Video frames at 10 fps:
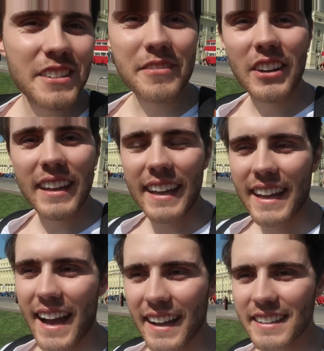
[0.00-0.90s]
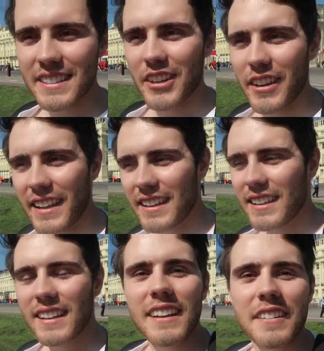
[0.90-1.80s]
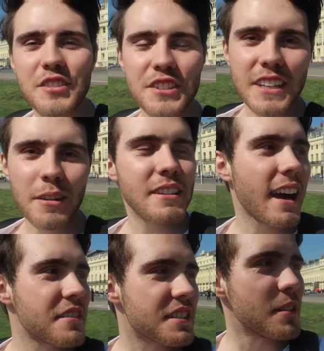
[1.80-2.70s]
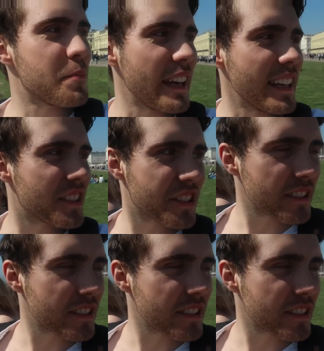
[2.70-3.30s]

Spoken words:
Good morning. How are you doing? Just come down to the beach.